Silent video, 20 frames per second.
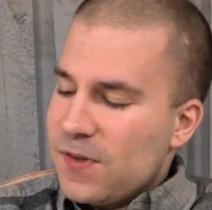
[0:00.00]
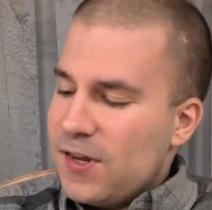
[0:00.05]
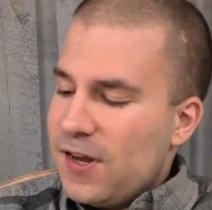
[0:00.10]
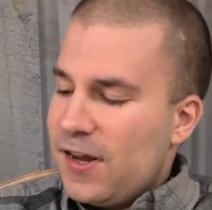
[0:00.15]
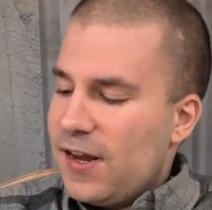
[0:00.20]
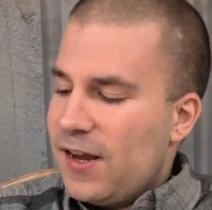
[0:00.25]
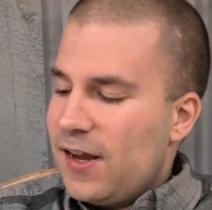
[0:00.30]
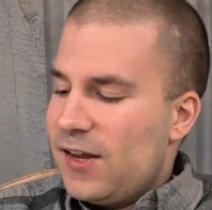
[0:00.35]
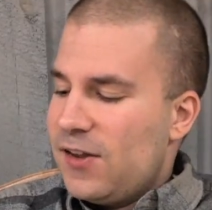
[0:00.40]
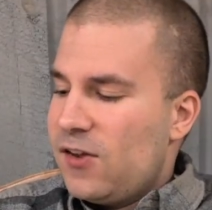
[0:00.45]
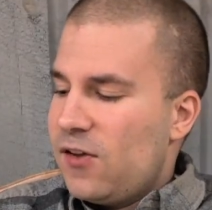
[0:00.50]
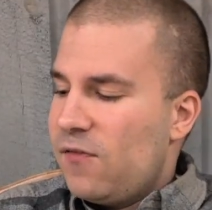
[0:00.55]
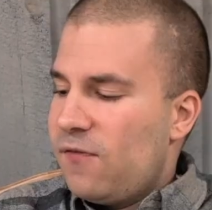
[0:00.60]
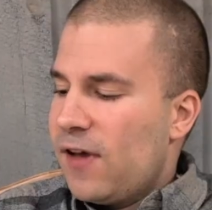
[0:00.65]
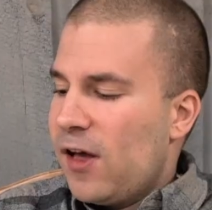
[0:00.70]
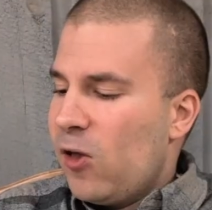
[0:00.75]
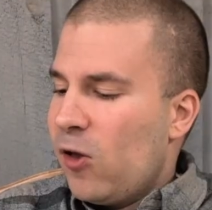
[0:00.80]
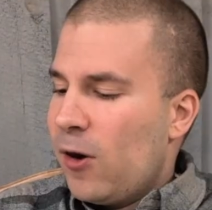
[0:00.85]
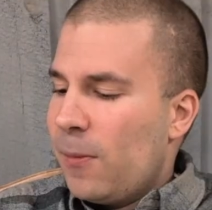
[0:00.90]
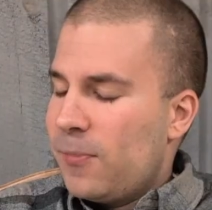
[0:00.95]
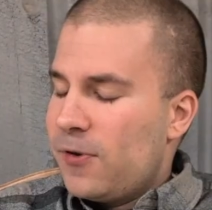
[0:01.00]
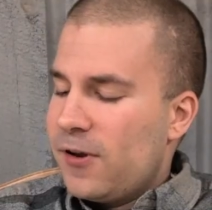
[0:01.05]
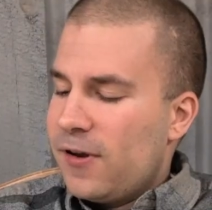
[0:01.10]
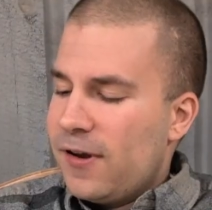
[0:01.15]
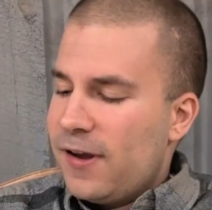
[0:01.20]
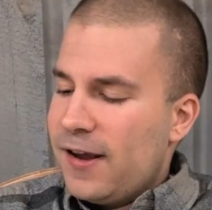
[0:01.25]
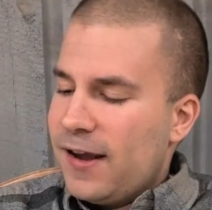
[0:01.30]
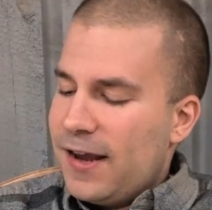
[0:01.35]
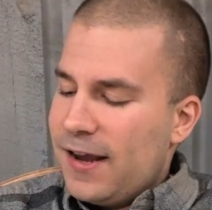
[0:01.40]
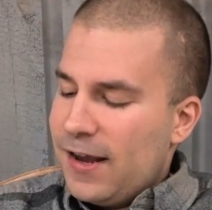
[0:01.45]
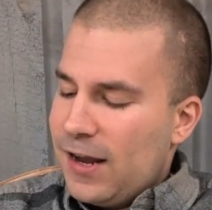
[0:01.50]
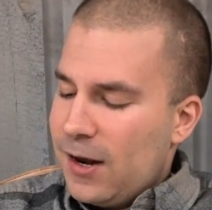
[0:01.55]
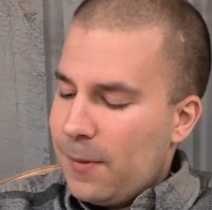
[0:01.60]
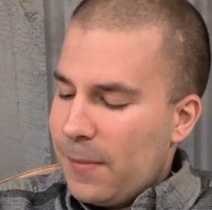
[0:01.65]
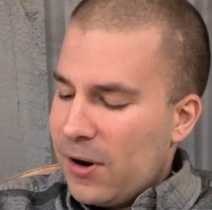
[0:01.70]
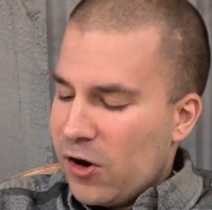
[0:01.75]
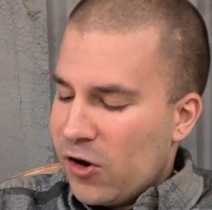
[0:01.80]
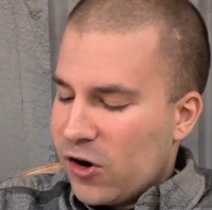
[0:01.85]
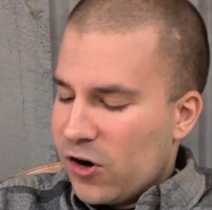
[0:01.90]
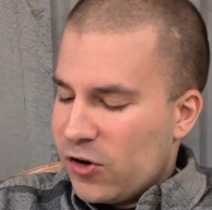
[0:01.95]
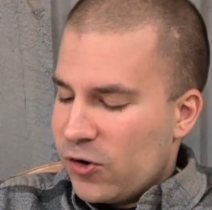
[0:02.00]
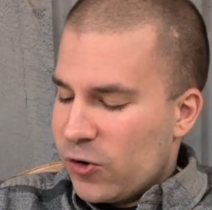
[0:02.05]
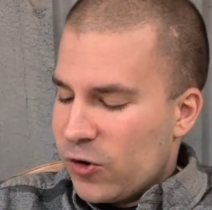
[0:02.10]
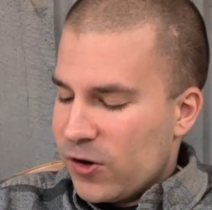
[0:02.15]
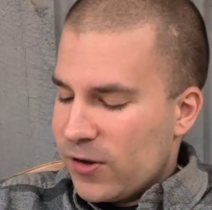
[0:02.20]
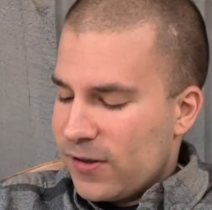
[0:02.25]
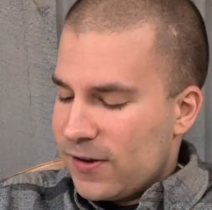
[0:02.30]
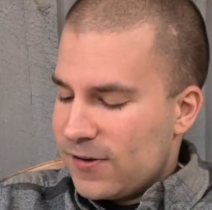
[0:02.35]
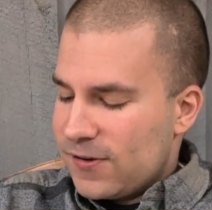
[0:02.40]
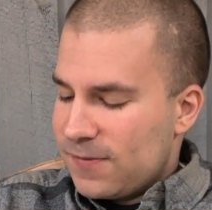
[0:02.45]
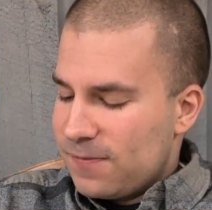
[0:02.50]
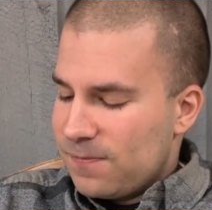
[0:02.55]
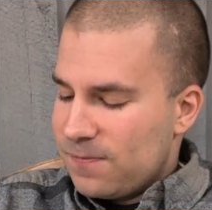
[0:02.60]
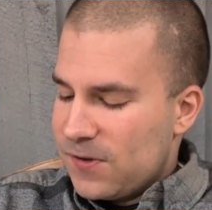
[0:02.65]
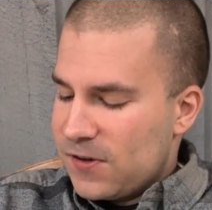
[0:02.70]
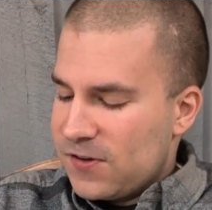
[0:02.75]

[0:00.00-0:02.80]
it developed in America during this